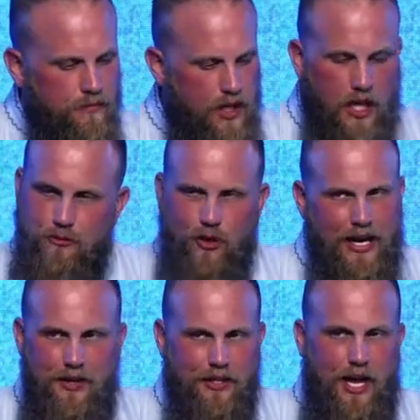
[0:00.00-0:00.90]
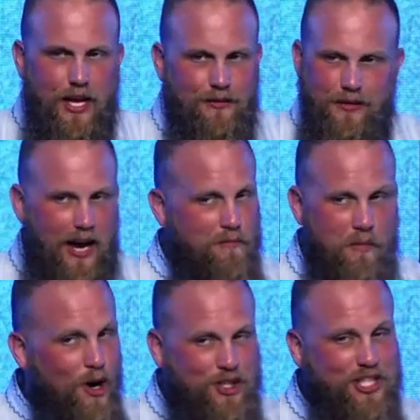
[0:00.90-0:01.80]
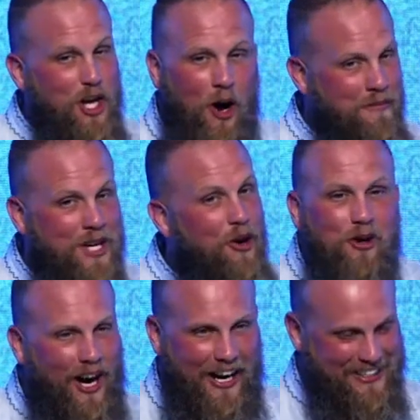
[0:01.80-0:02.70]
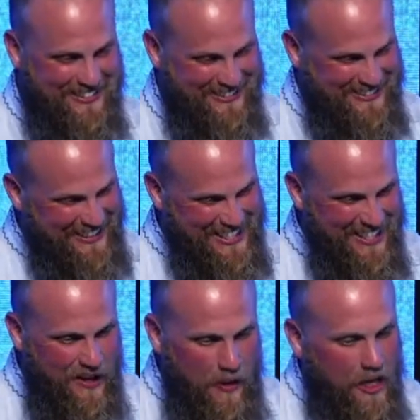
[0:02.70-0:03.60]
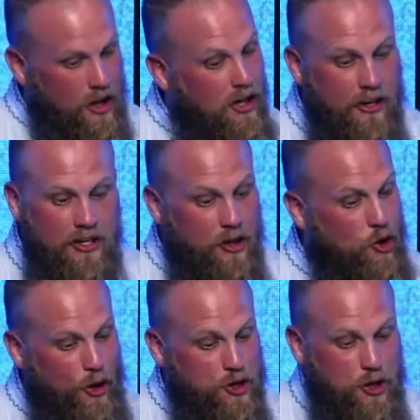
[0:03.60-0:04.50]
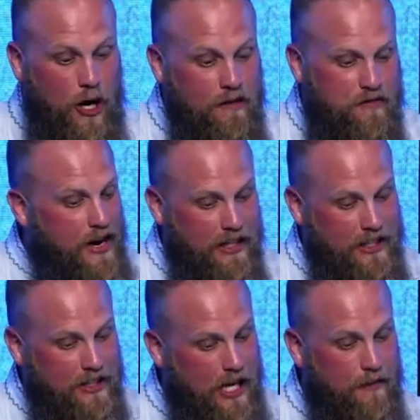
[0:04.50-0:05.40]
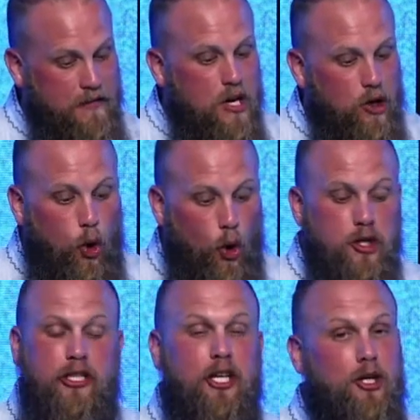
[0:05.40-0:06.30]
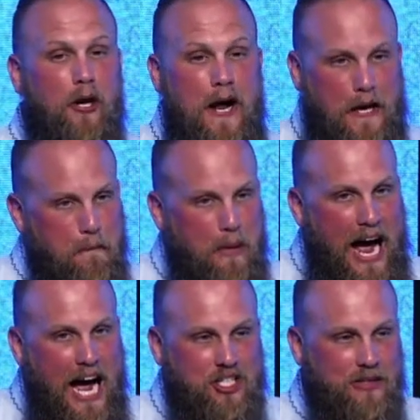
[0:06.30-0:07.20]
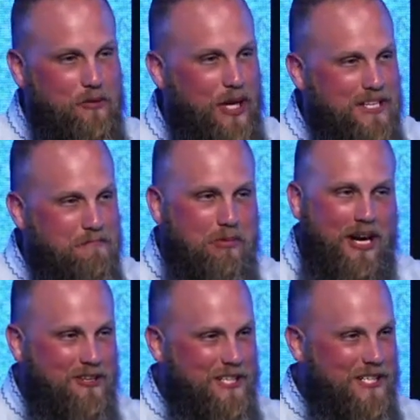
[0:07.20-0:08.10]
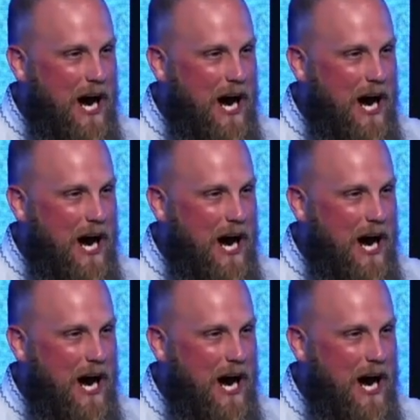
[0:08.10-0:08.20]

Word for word: He comes right out the gate. Have mercy on me, O God. According, according to your unfailing love, according to your great compassion. Well, he's buttering